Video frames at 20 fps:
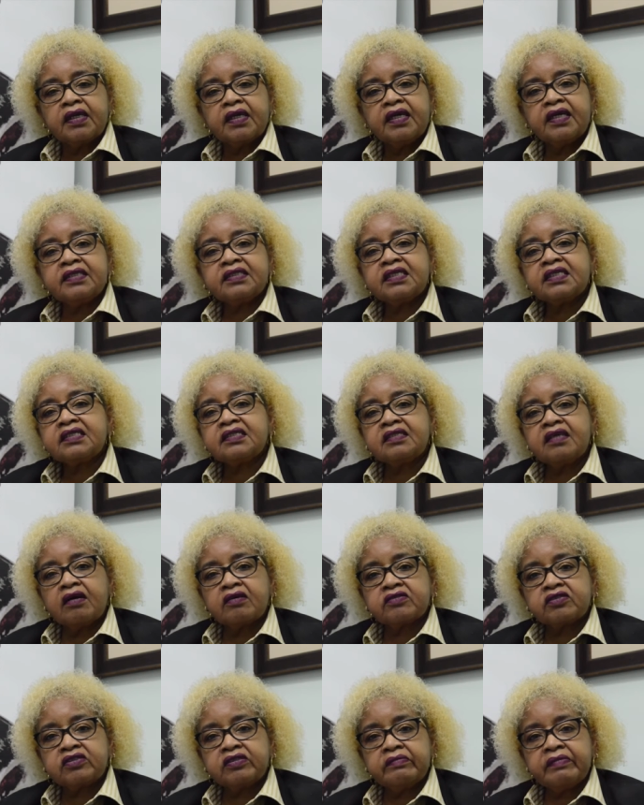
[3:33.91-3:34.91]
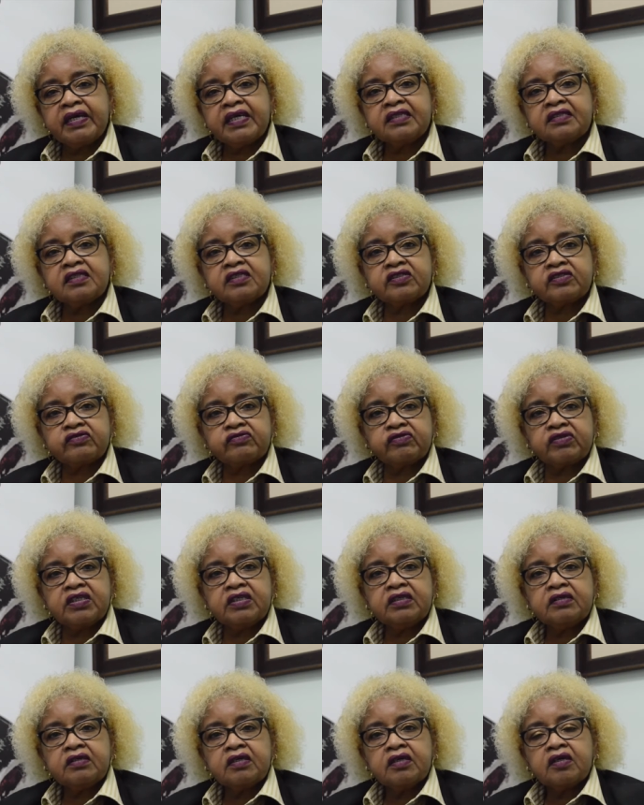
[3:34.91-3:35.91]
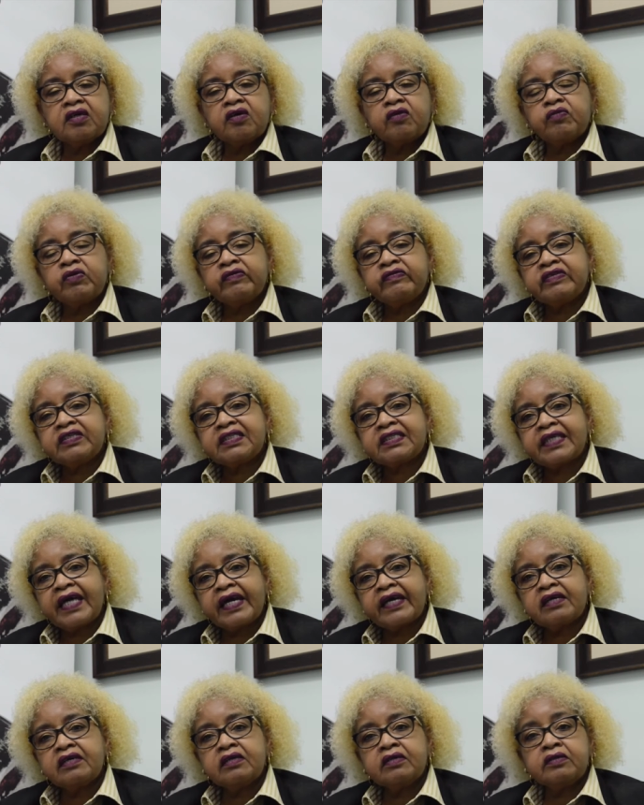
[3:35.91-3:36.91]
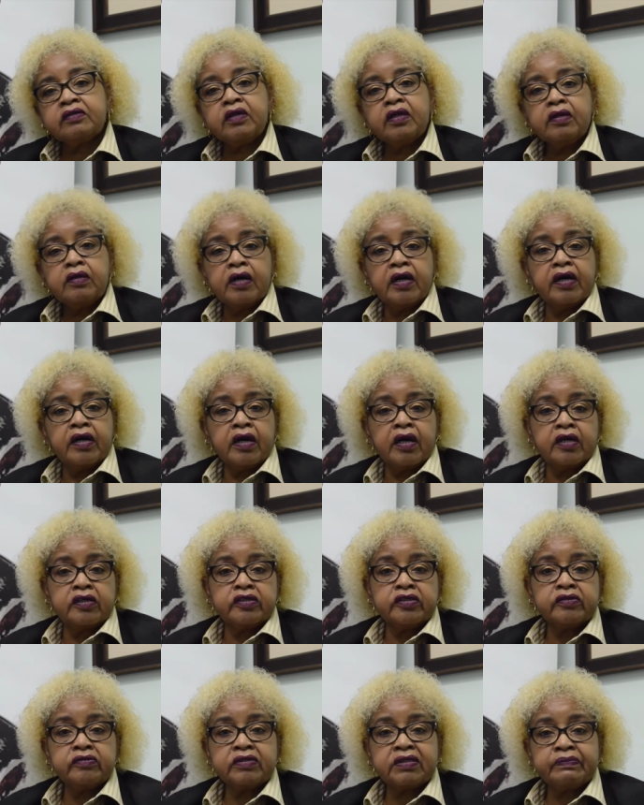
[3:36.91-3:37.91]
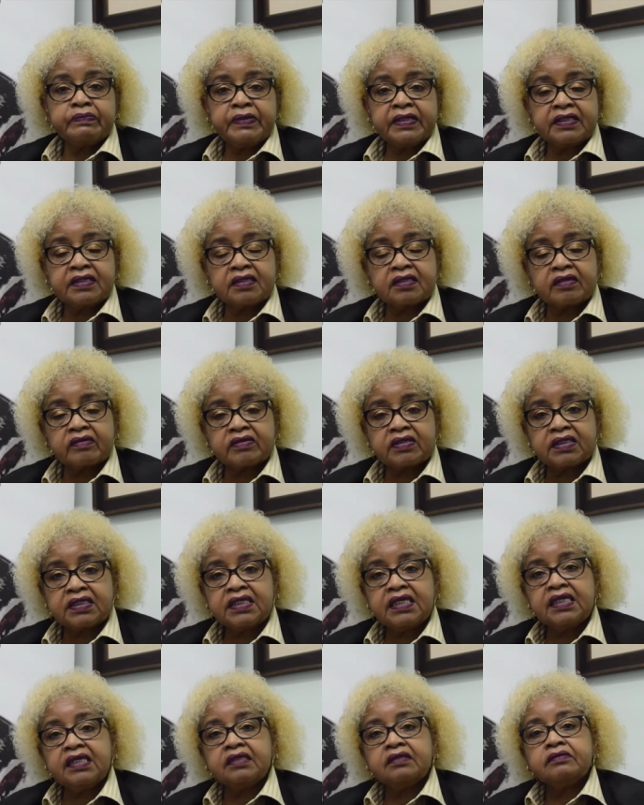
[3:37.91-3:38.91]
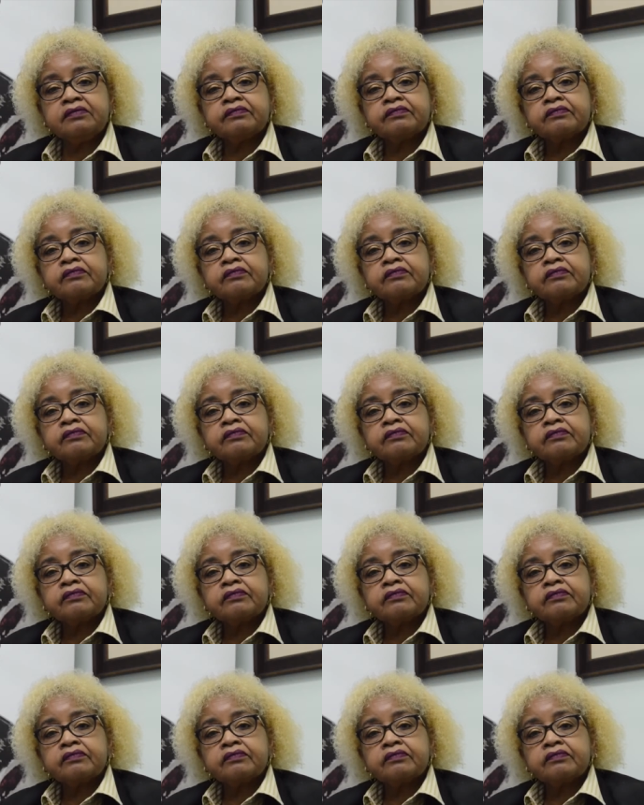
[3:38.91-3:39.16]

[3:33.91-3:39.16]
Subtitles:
In this downstream industry, we recycle and use pieces of steel